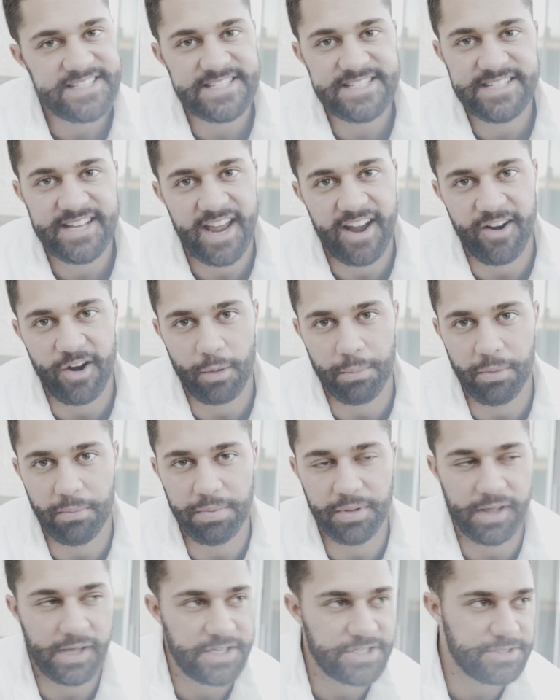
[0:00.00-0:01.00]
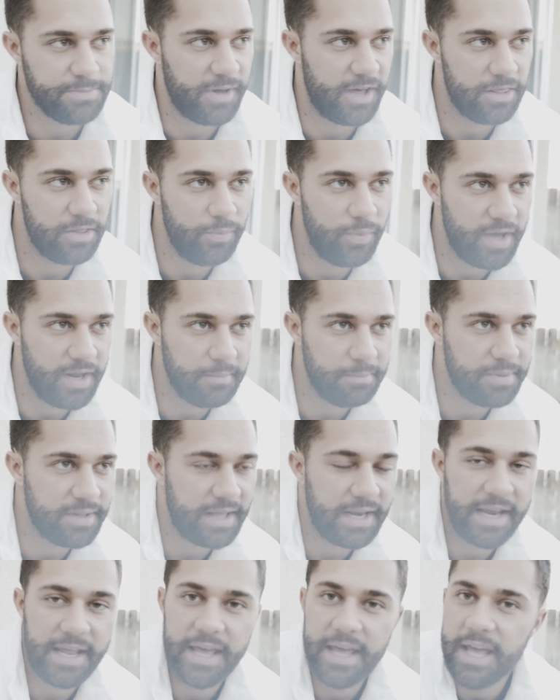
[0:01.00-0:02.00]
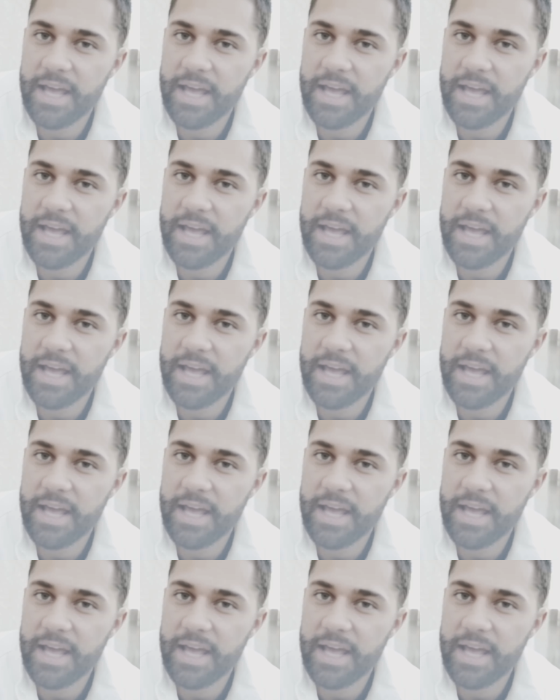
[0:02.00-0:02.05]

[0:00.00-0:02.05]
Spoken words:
Terrible place, by the way, to pin.